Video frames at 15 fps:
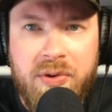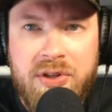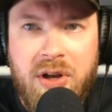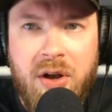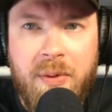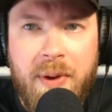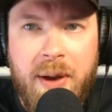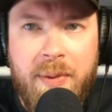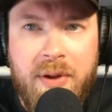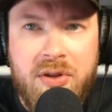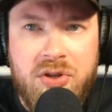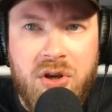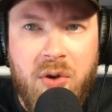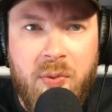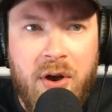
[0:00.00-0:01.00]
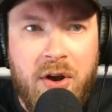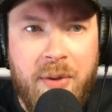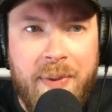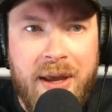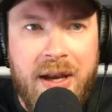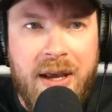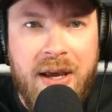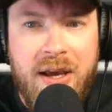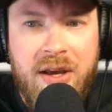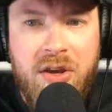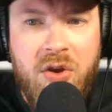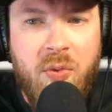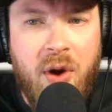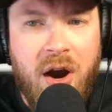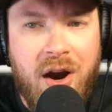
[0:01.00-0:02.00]
It's all coming on the show. Welcome in.
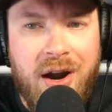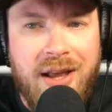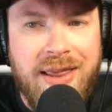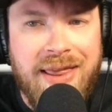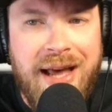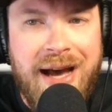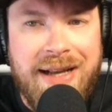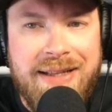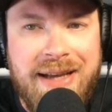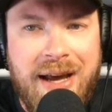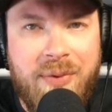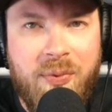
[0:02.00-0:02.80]
You are Locked On